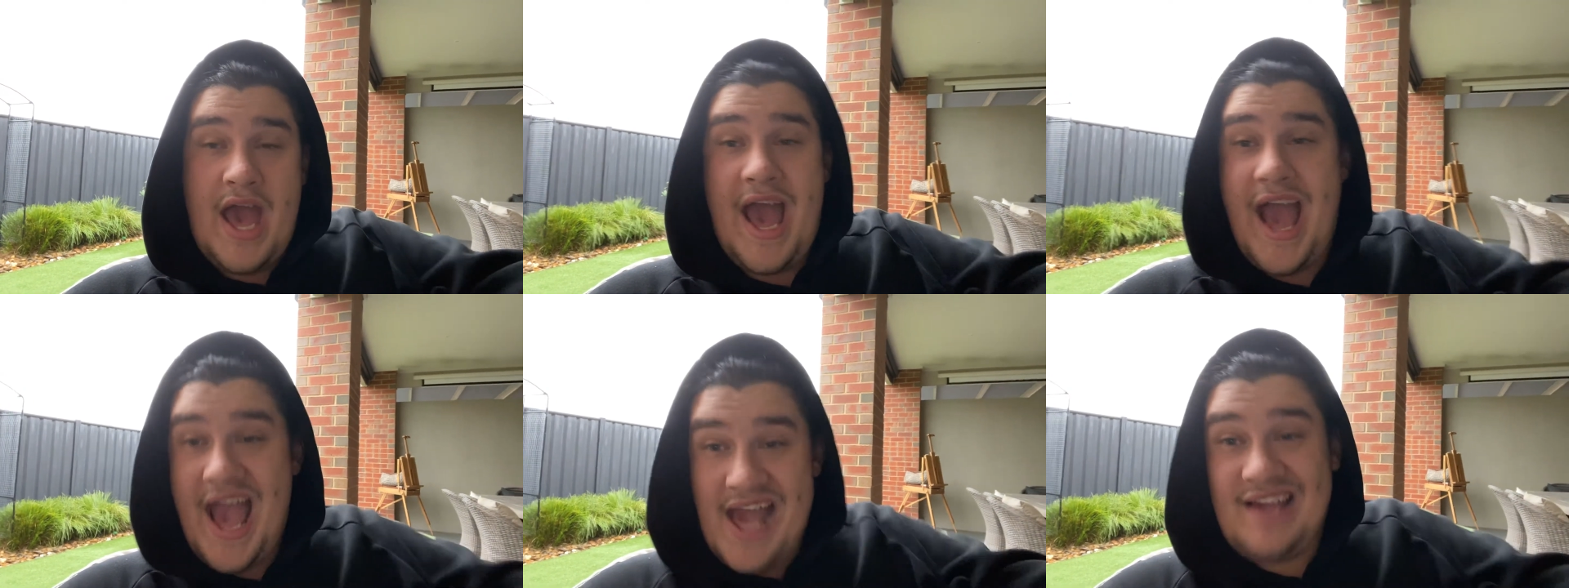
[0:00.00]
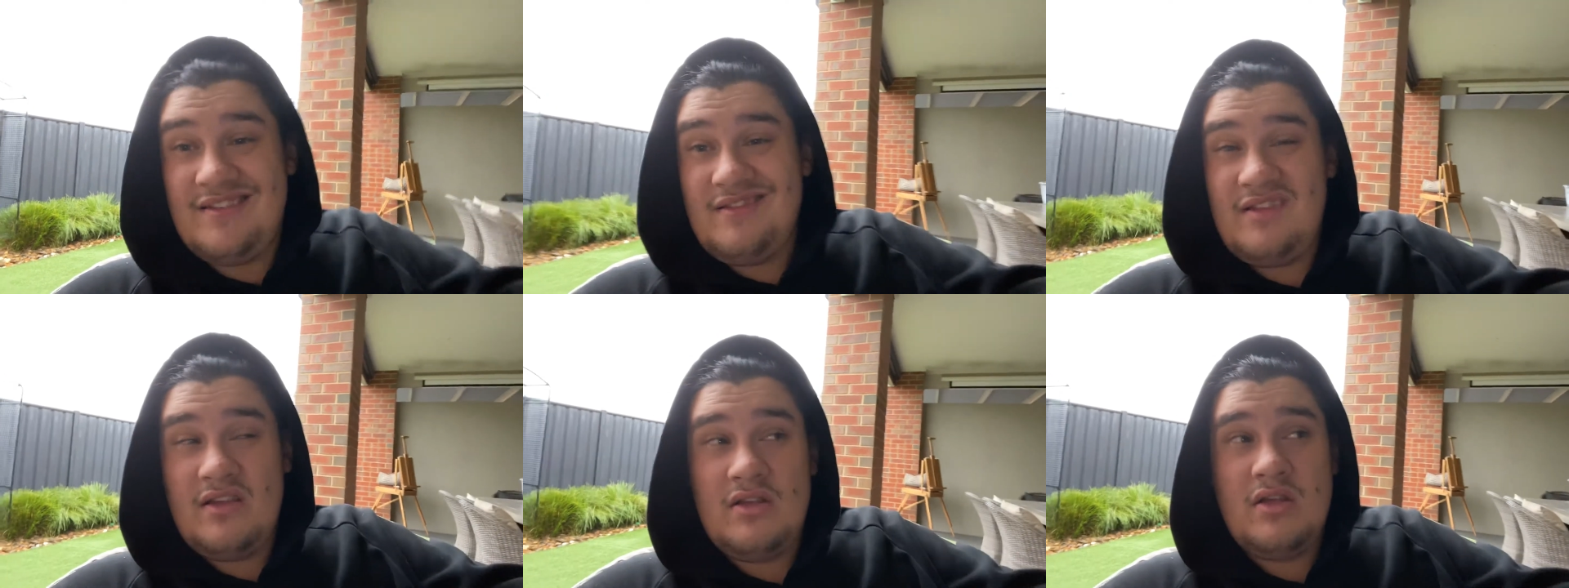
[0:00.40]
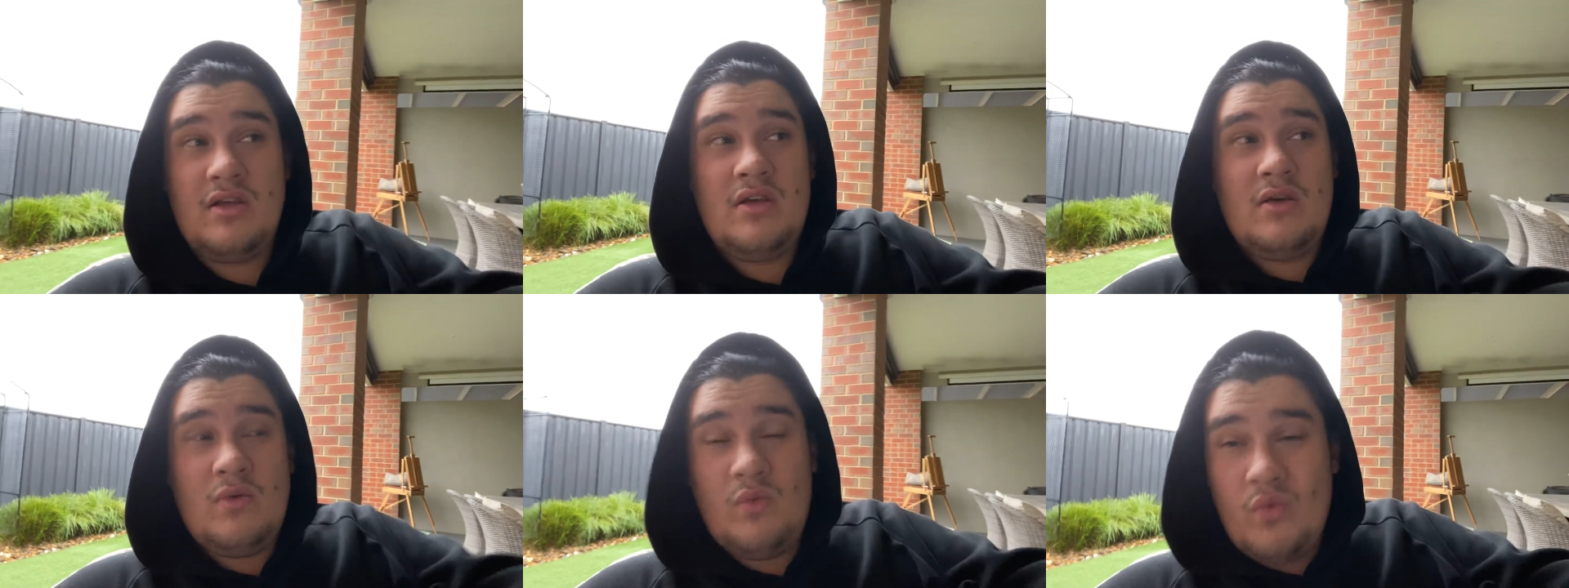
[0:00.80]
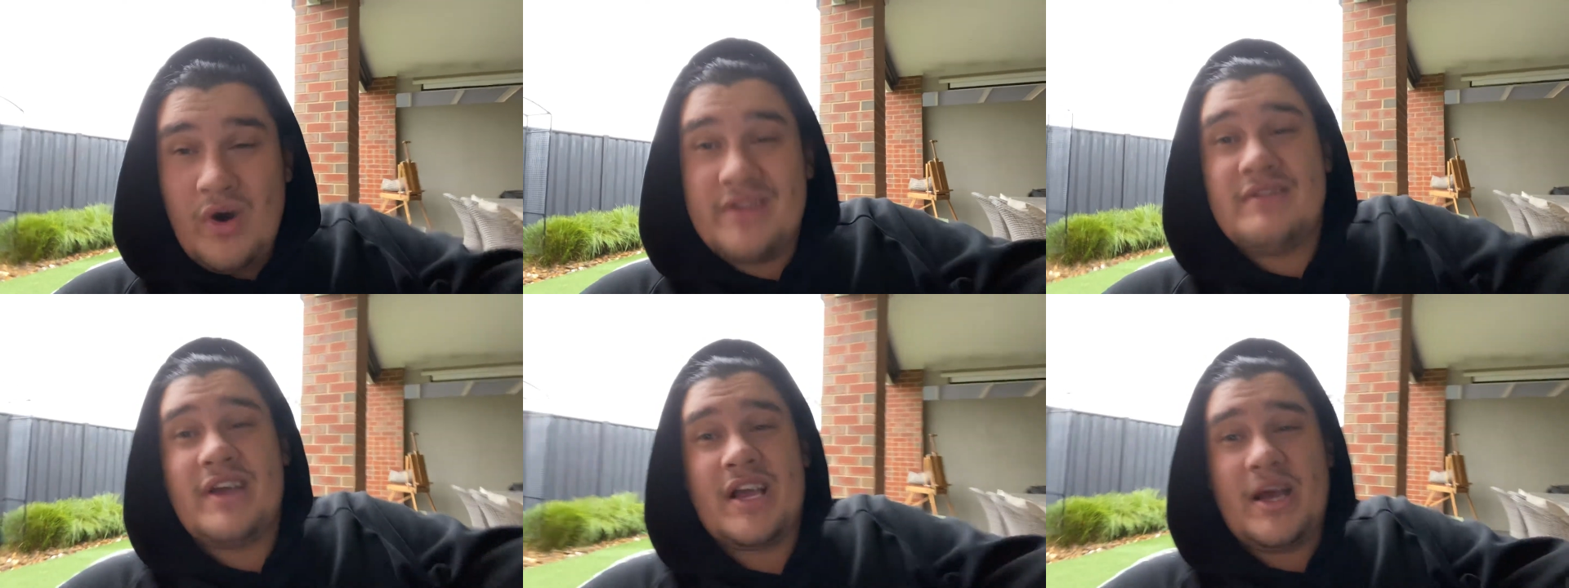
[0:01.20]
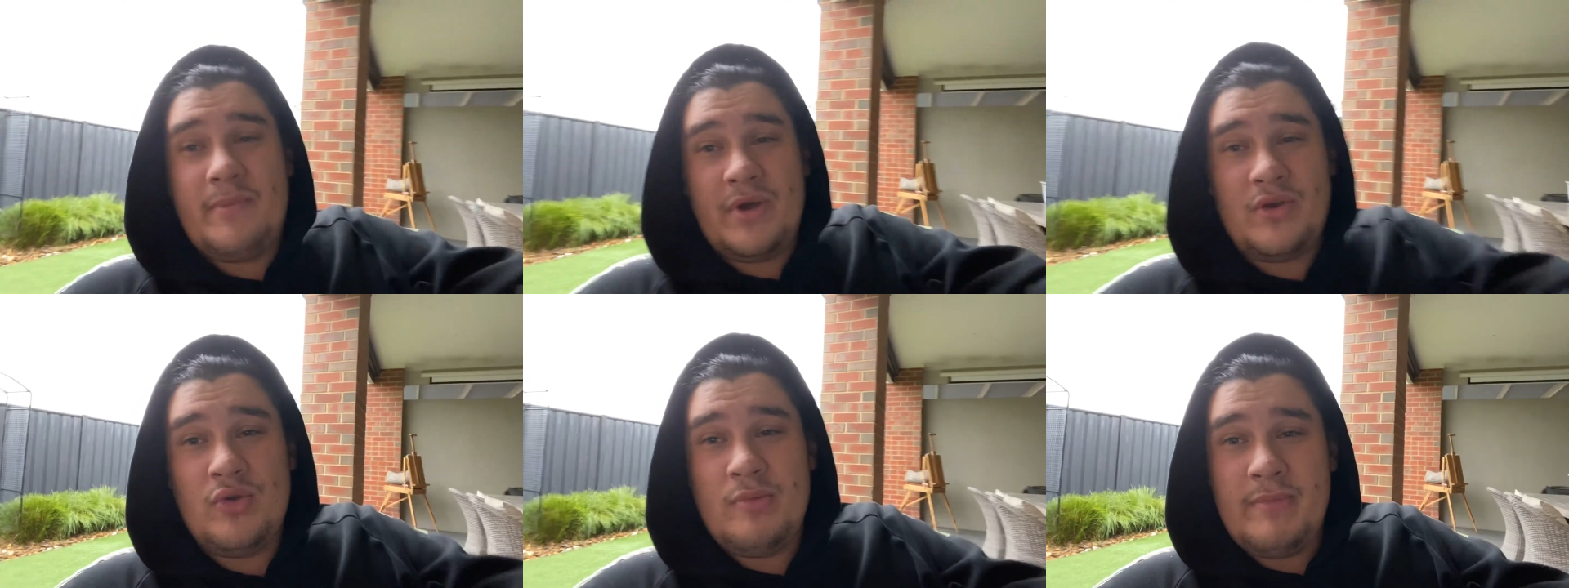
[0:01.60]
And once I get my
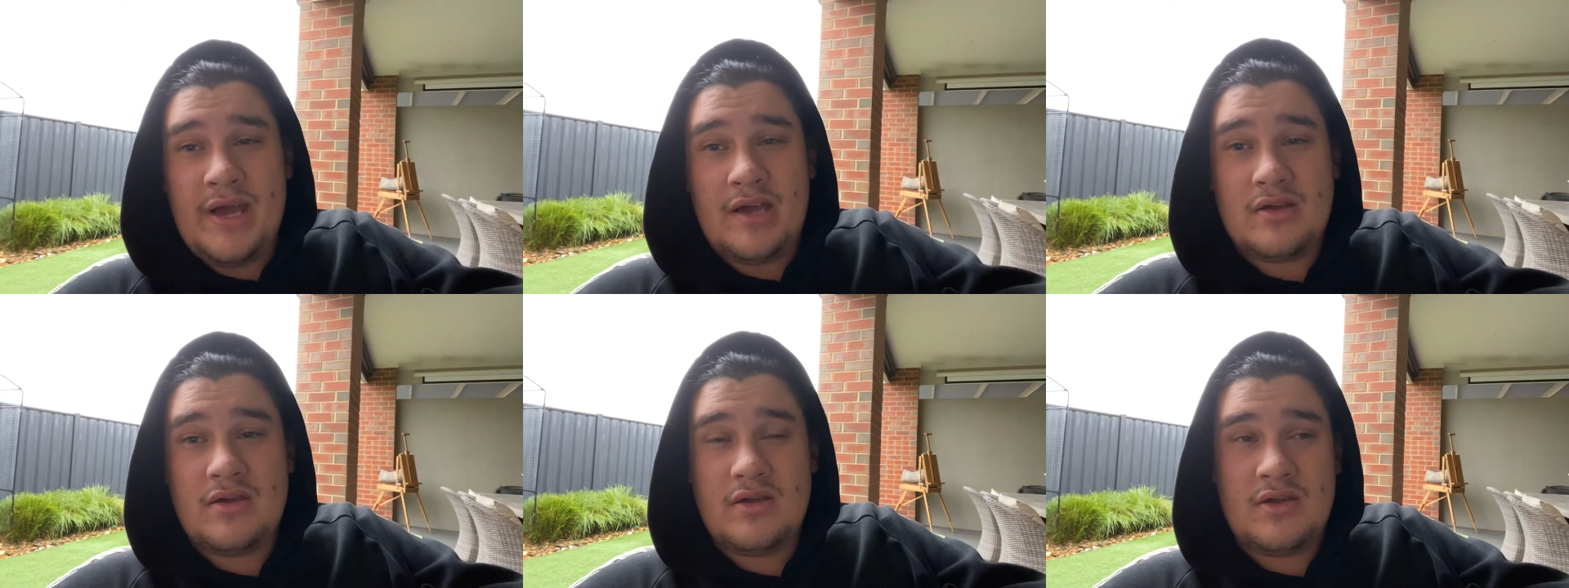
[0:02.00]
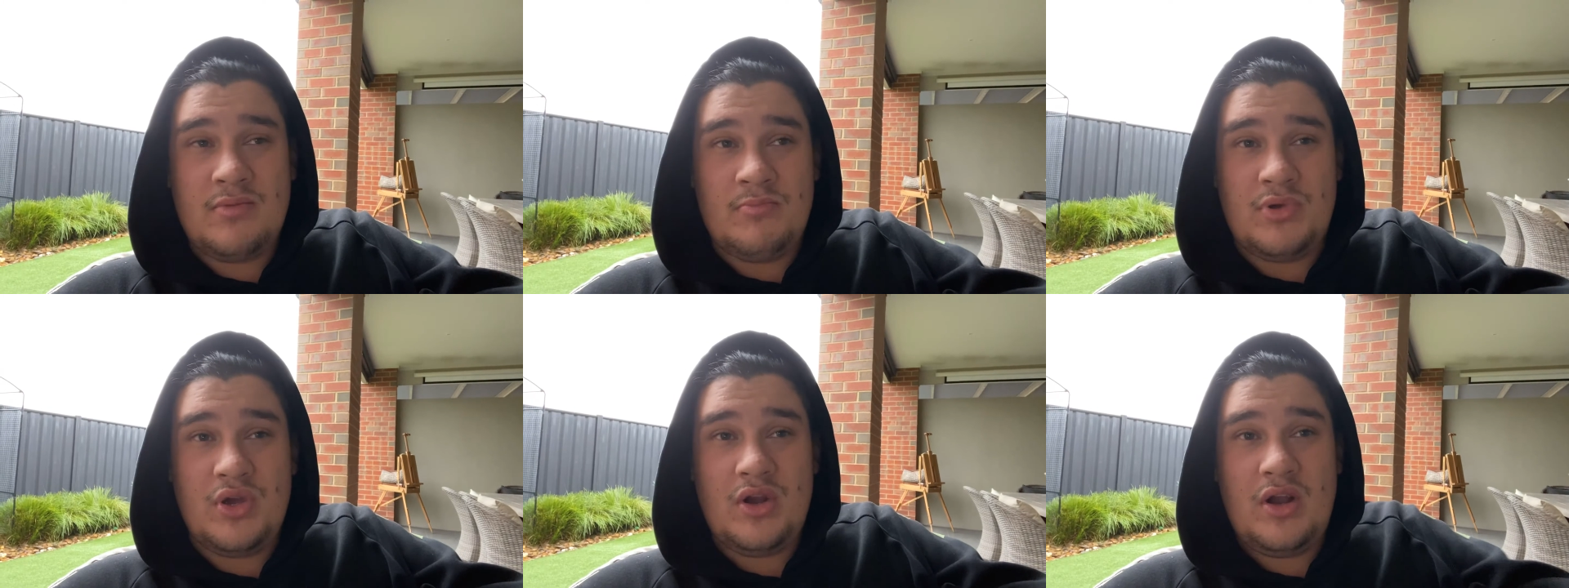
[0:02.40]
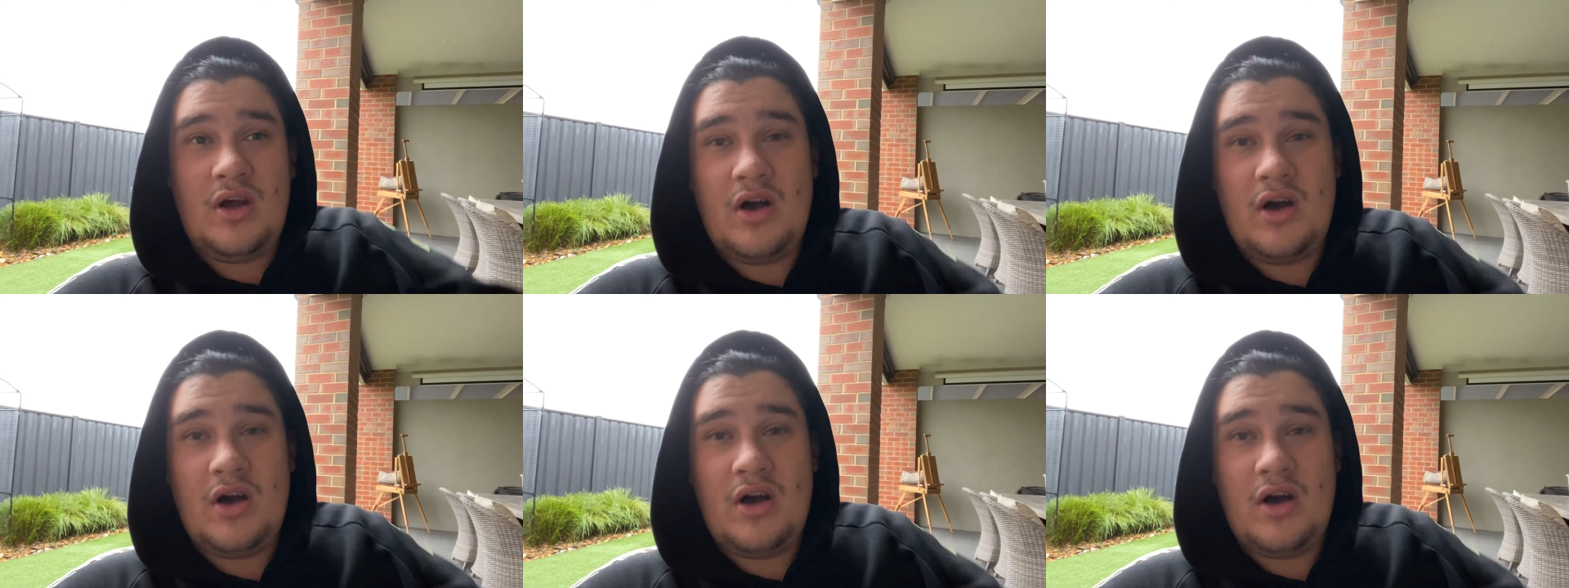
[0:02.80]
new Mac computer,